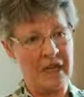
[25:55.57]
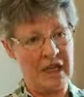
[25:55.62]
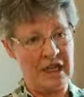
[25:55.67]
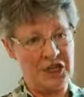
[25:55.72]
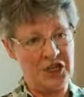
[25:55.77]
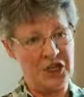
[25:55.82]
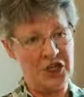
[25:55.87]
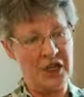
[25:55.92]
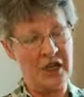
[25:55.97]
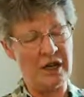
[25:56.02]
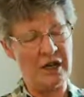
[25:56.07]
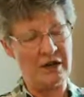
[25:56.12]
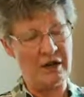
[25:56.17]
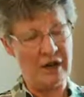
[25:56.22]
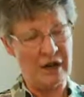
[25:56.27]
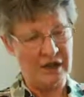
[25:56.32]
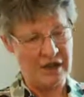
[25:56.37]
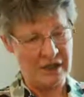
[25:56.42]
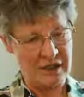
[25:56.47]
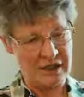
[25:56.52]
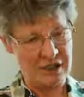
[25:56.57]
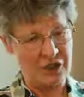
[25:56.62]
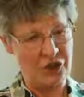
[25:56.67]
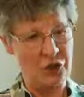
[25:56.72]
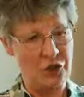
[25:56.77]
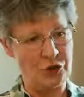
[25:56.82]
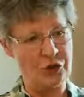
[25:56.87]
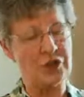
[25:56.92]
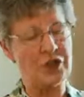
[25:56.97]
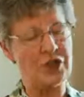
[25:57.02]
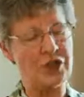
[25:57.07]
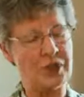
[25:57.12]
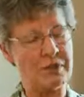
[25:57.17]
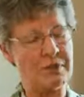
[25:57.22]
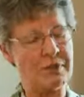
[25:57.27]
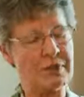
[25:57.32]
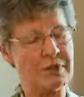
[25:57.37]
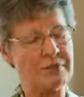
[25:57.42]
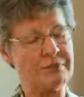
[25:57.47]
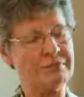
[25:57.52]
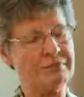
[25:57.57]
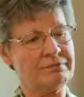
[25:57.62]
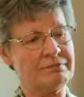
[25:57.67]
each year as the studentships.